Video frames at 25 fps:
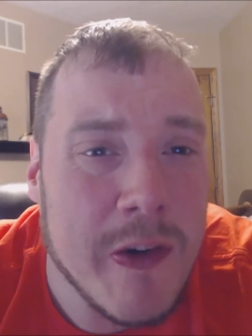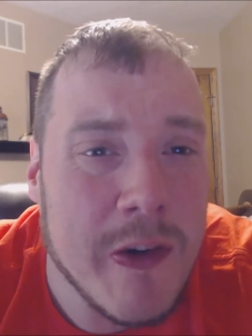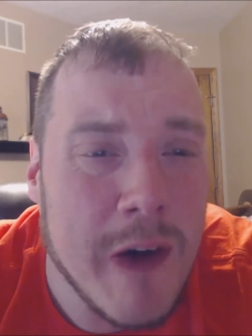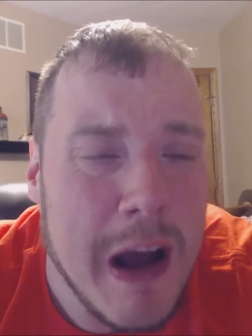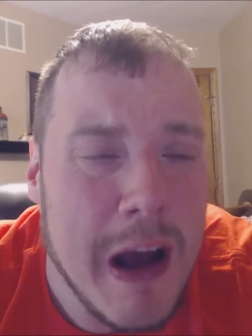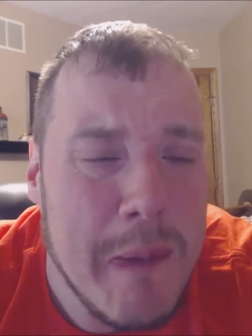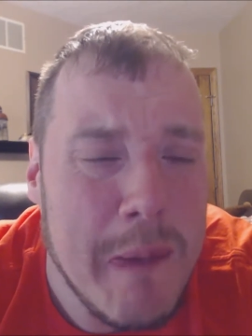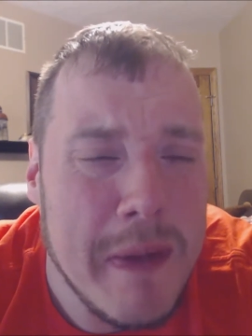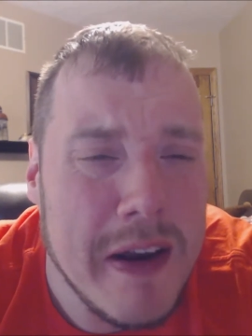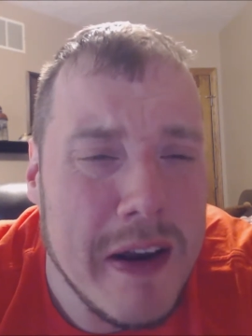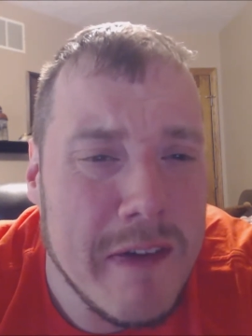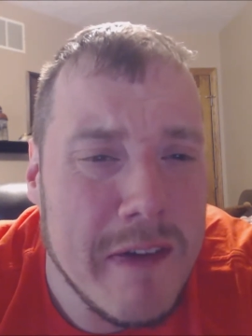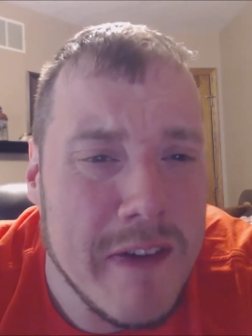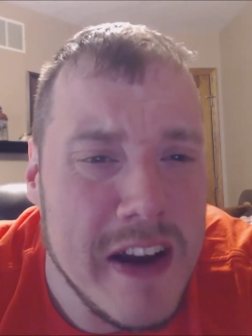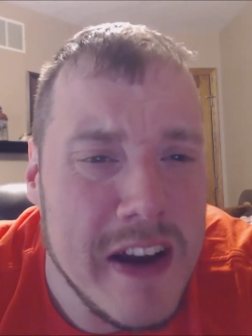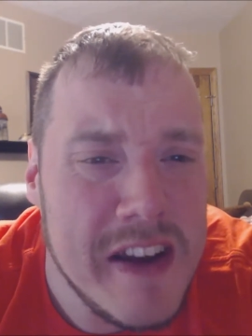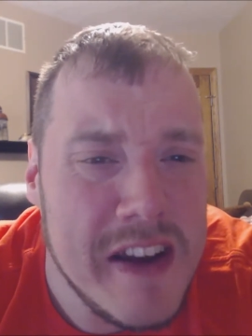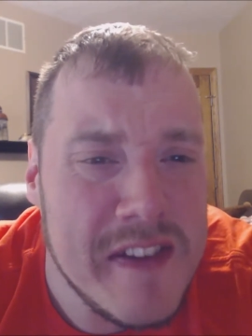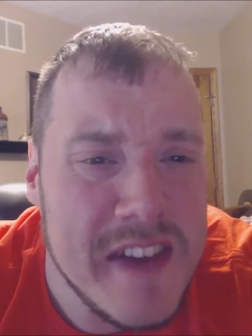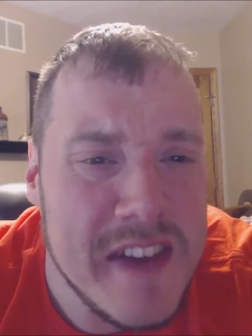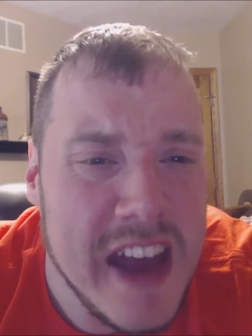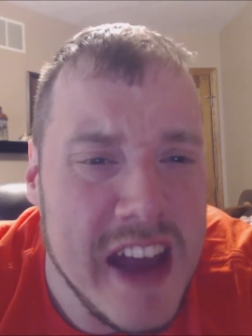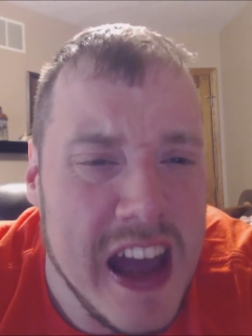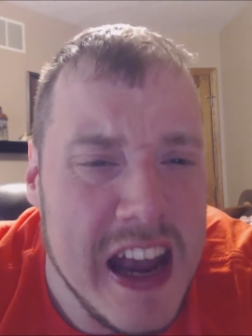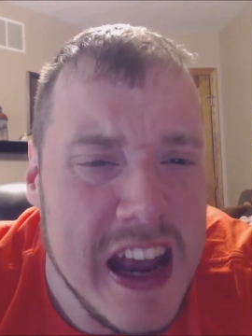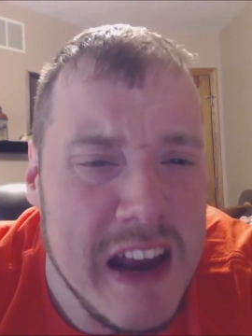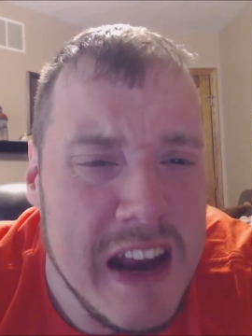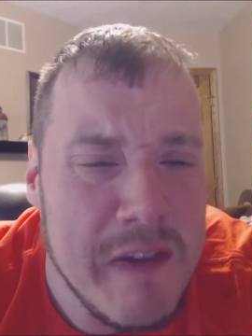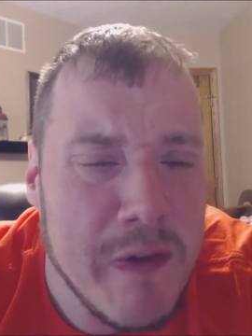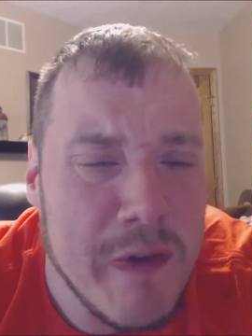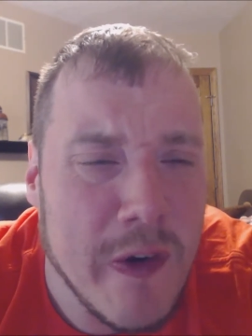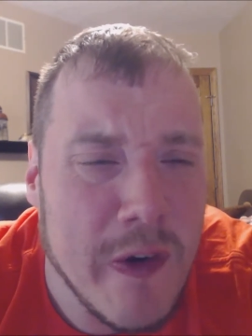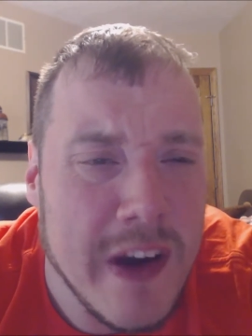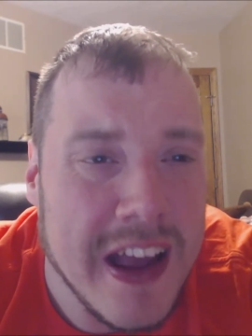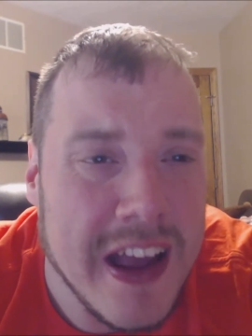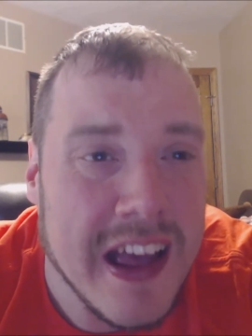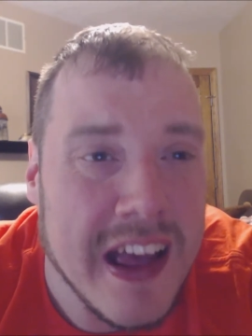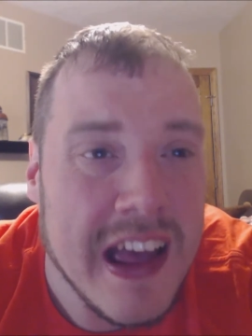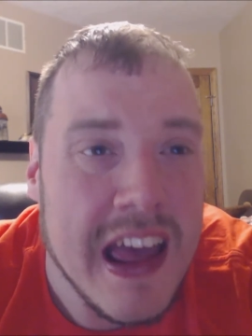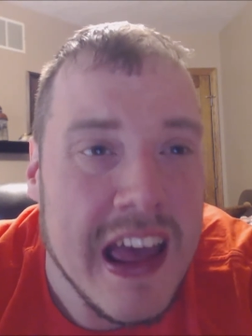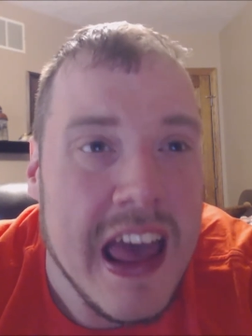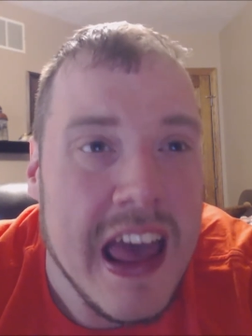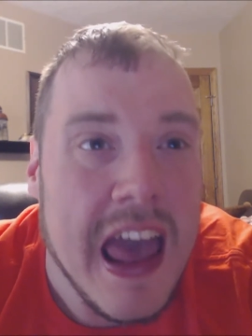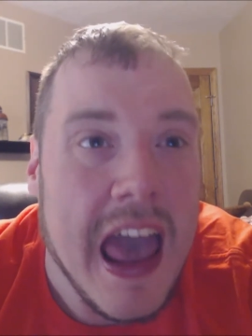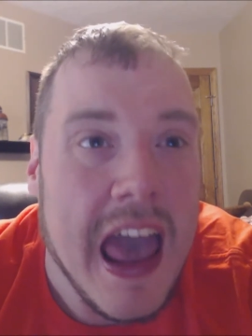dropping a fresh VID for you.